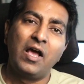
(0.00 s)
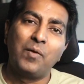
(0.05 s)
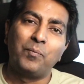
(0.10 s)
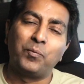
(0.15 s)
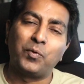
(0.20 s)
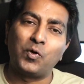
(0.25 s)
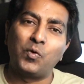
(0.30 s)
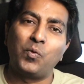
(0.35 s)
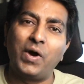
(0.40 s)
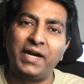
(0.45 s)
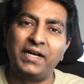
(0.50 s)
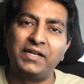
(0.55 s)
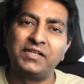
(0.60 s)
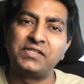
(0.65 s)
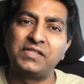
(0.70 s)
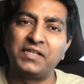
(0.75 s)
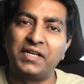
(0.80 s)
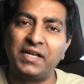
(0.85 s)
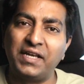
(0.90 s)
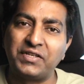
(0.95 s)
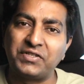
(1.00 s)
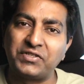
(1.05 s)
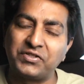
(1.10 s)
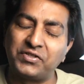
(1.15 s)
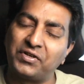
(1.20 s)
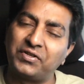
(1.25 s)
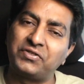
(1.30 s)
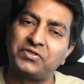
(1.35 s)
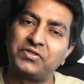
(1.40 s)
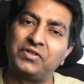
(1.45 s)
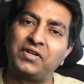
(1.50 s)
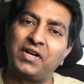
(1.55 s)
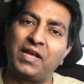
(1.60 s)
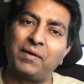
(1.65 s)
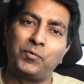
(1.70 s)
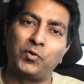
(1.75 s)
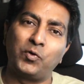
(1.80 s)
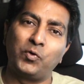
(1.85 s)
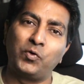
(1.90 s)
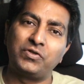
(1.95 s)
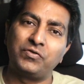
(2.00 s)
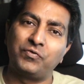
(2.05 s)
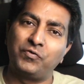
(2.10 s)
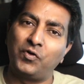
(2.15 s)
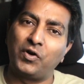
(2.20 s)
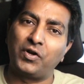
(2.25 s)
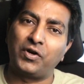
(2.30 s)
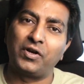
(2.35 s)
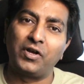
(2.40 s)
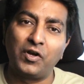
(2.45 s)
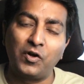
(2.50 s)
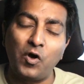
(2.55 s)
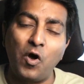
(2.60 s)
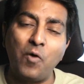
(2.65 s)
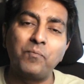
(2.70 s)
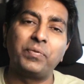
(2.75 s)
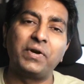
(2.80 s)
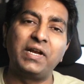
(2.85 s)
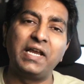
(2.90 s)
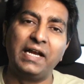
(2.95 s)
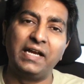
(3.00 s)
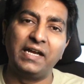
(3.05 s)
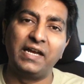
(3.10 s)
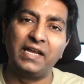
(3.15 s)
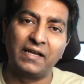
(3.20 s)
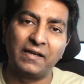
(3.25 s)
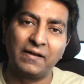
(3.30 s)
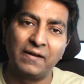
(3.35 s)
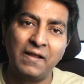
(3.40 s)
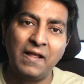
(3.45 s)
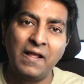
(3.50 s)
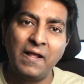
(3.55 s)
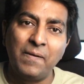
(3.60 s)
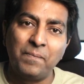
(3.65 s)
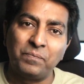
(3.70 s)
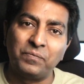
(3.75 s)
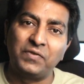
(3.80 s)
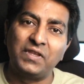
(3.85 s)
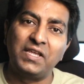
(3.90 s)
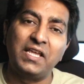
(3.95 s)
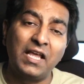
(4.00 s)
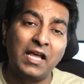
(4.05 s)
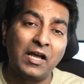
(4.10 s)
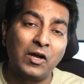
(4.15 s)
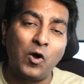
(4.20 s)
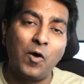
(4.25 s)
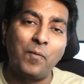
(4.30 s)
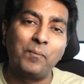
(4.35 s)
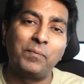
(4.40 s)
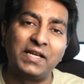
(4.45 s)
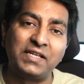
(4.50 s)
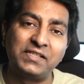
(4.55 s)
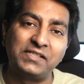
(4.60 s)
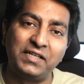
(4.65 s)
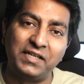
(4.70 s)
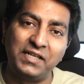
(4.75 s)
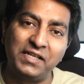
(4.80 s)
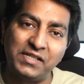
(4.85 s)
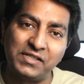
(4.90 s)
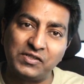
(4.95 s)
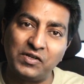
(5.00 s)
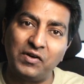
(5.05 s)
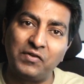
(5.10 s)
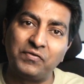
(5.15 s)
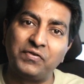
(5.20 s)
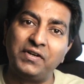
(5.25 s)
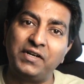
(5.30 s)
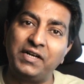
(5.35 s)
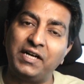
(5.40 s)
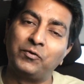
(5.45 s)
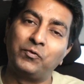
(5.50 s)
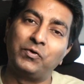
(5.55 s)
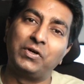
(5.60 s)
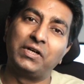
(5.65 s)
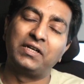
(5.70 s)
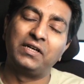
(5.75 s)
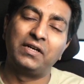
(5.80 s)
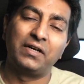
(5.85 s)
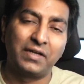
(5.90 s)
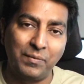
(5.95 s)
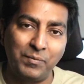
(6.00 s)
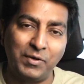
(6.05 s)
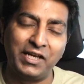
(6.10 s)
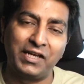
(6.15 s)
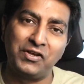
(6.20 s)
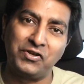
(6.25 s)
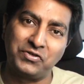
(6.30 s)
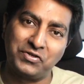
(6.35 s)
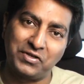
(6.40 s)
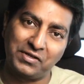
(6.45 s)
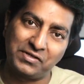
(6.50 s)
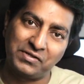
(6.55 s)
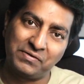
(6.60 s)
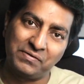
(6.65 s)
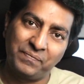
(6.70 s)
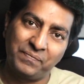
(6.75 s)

provides a structured approach for comprehending the complexities of network communications.